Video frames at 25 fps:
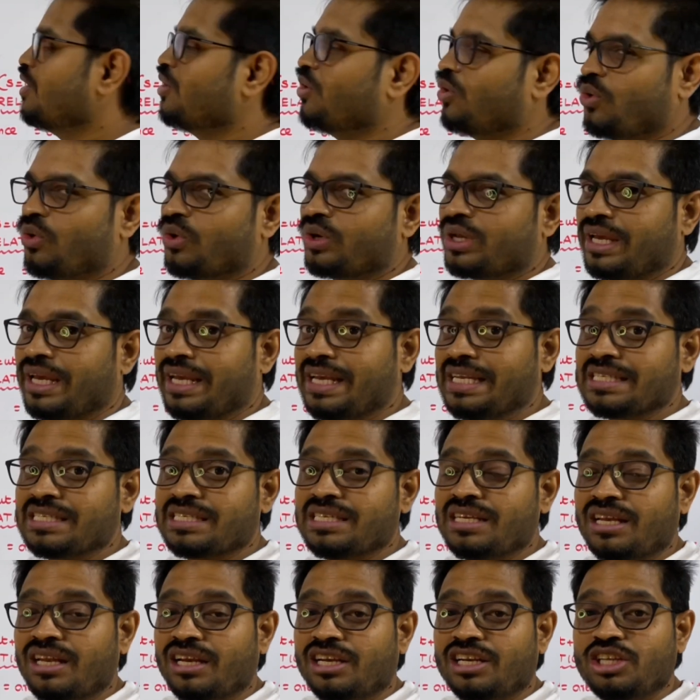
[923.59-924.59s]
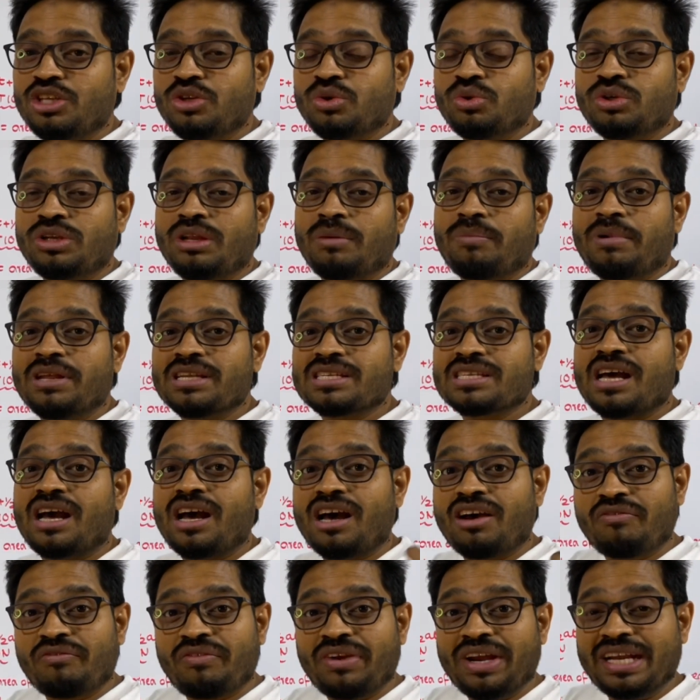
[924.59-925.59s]
Okay, is equal to ut plus
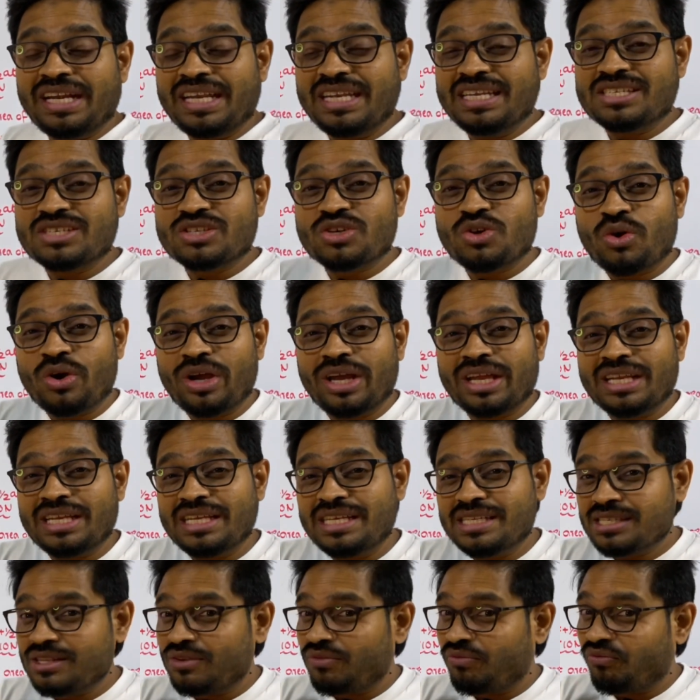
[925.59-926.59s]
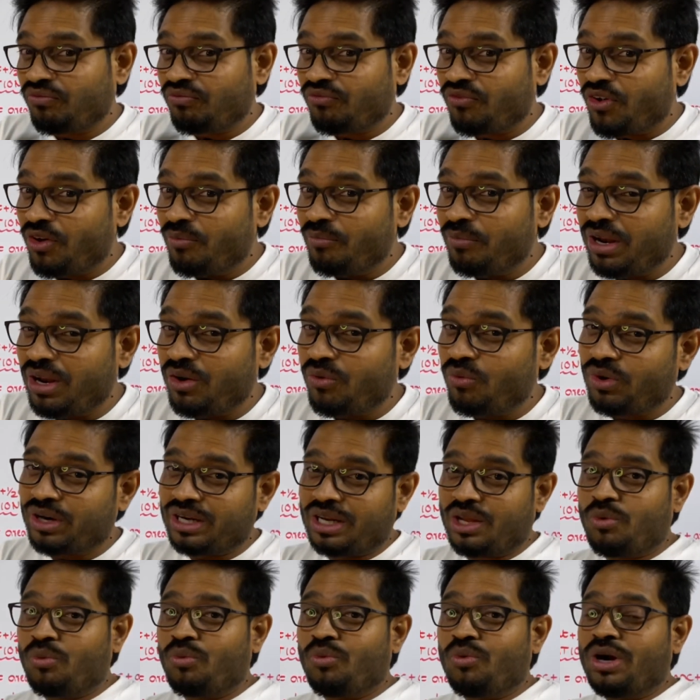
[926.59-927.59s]
half at square is the formula what
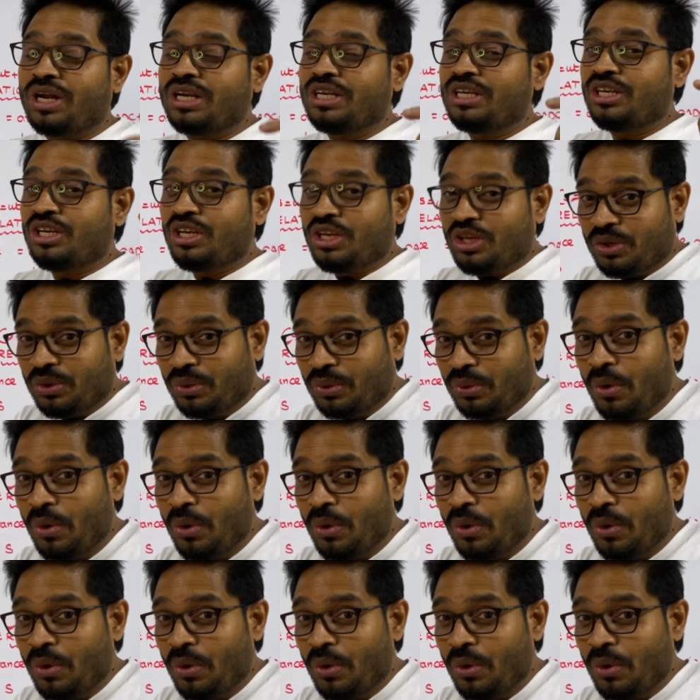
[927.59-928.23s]
I want to